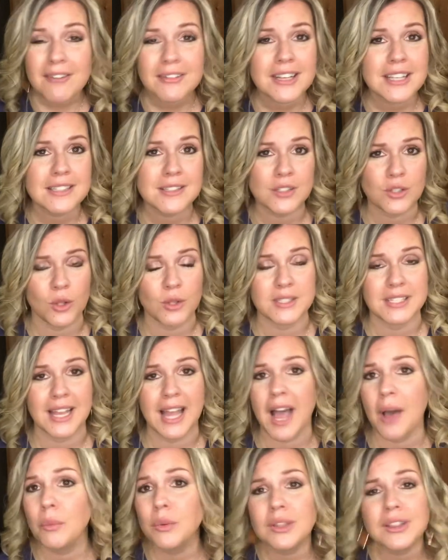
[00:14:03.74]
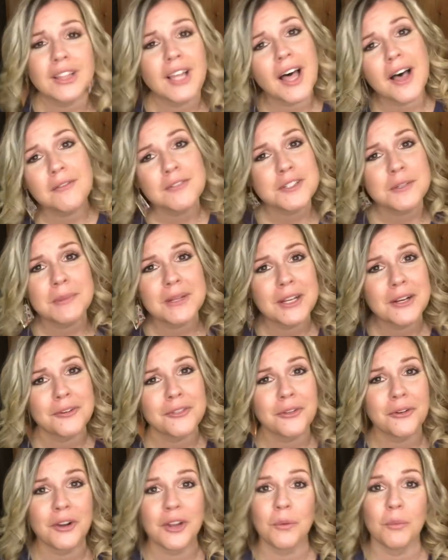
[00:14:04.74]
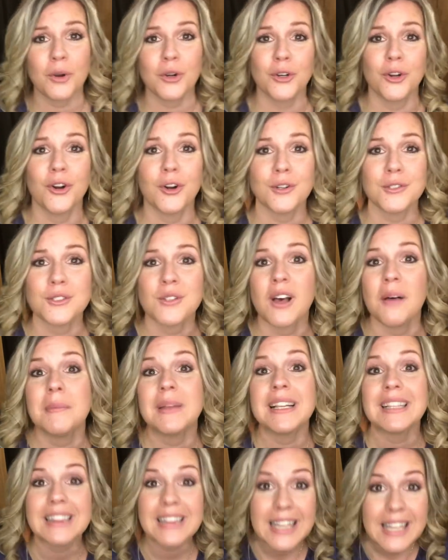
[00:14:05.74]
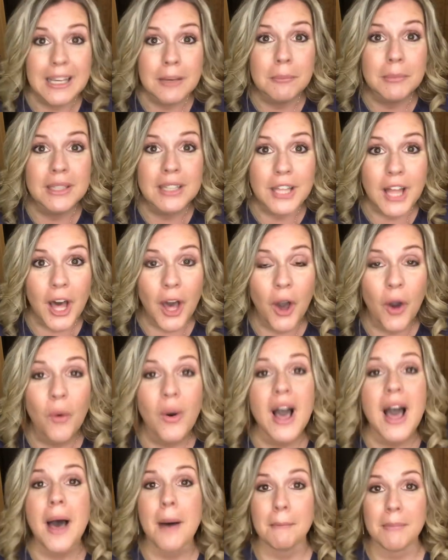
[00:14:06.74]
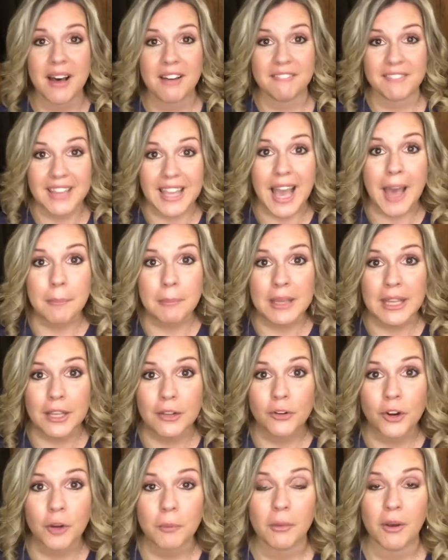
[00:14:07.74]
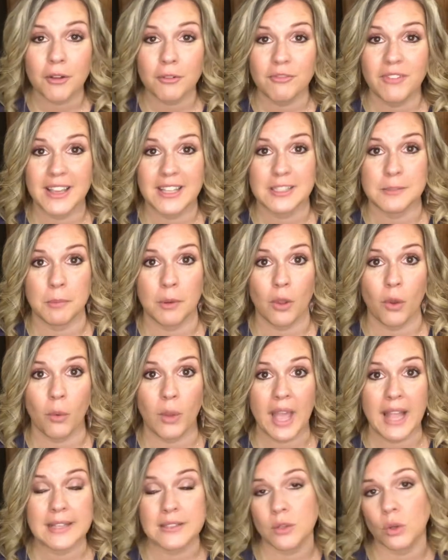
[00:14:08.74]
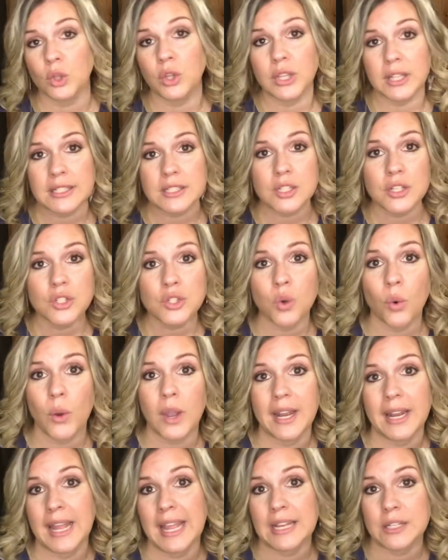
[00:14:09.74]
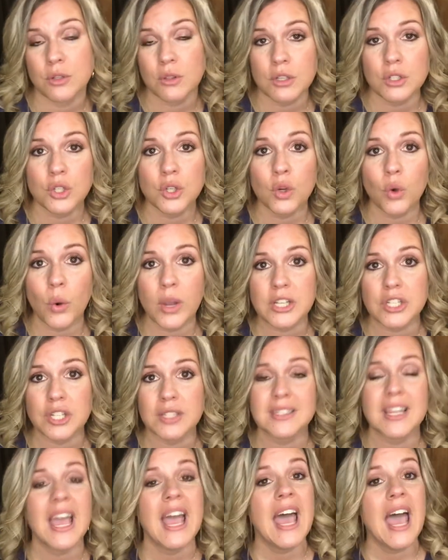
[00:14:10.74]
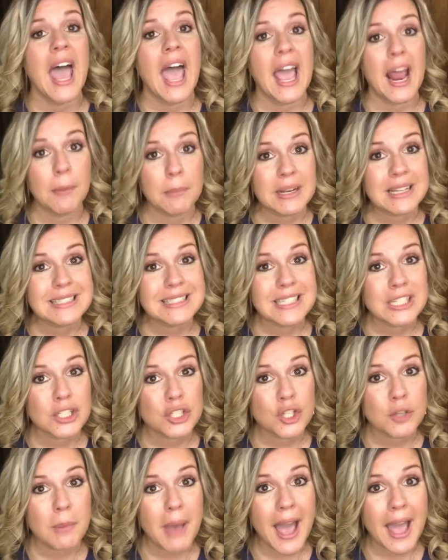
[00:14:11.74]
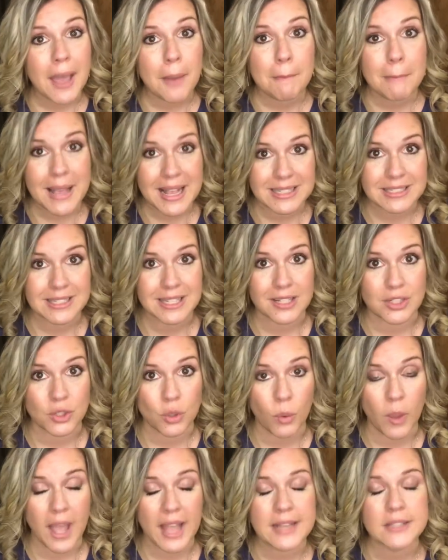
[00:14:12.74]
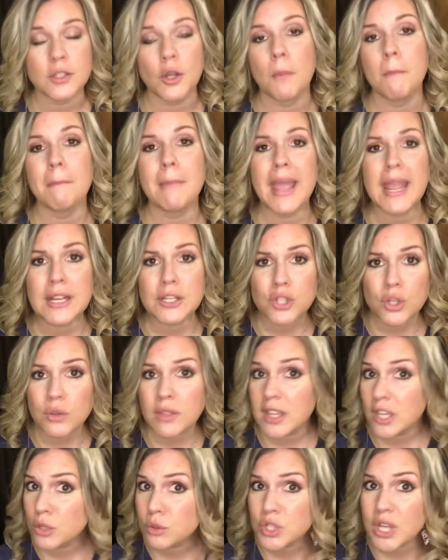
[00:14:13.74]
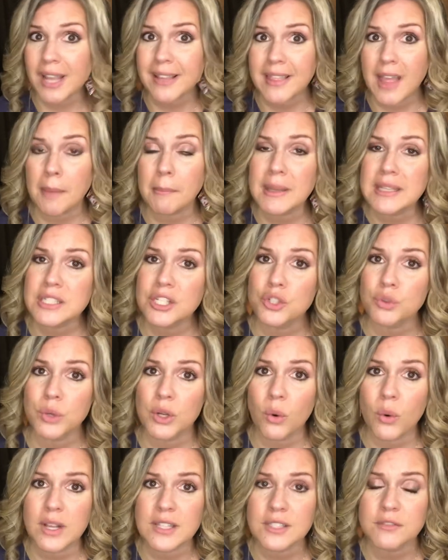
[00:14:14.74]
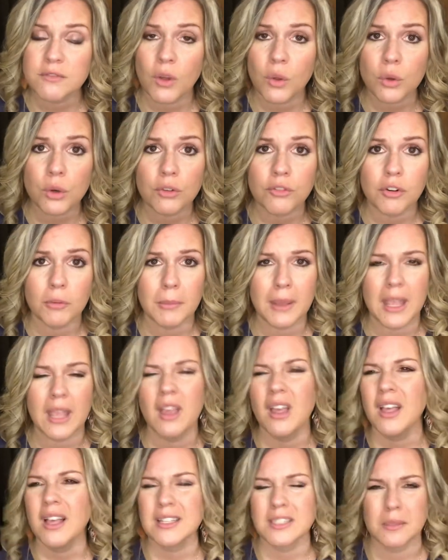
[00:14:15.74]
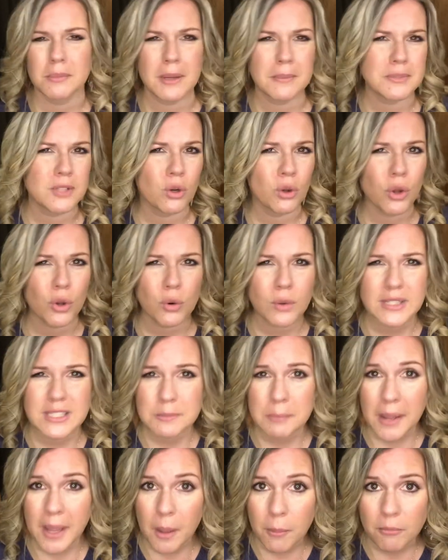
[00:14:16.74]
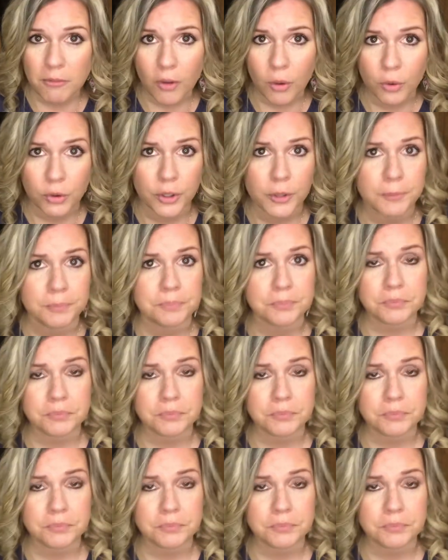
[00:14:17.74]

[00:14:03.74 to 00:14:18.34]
a consultant, I would love to be your 31 girl. So I'm going to link below my VIP group on Facebook. Okay, so click to join answer the two questions, and I'm going to send you back a message, okay? So make sure that you check that message request folder for me. Sometimes it'll go to a spam folder